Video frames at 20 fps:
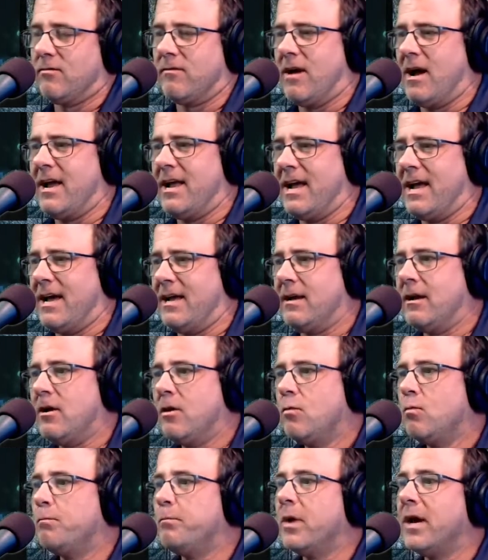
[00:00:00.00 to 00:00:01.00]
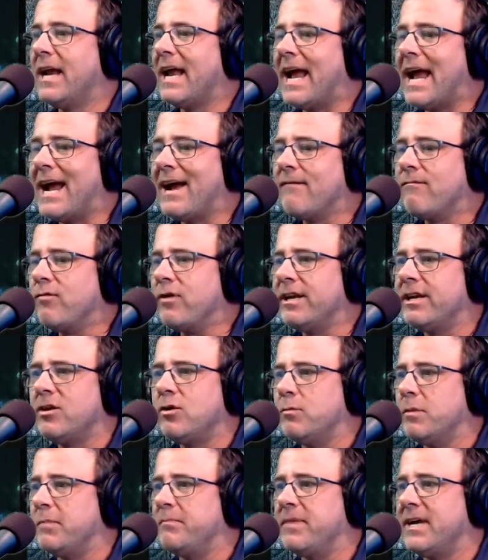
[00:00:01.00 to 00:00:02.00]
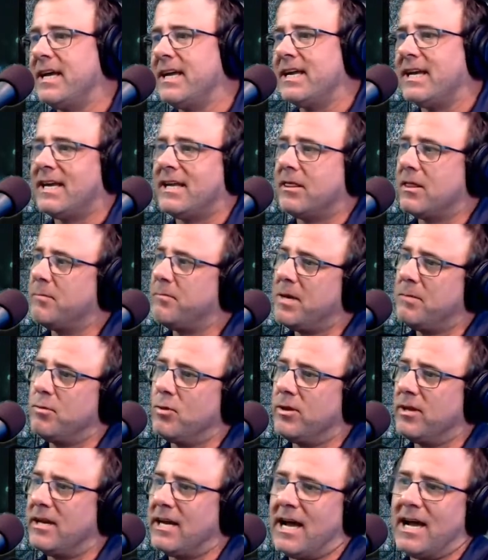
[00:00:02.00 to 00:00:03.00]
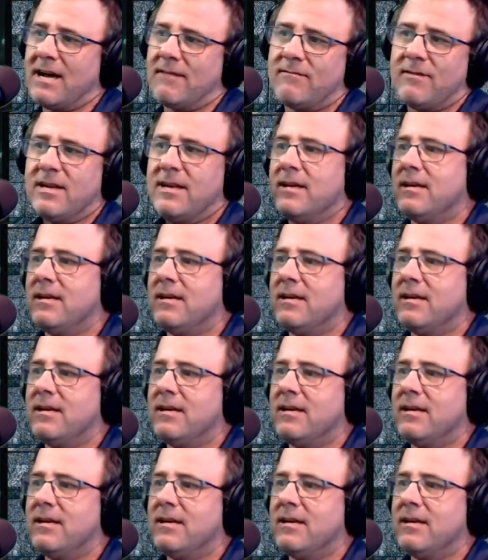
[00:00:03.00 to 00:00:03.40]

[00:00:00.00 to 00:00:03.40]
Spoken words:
I had, but every human being and the people that have,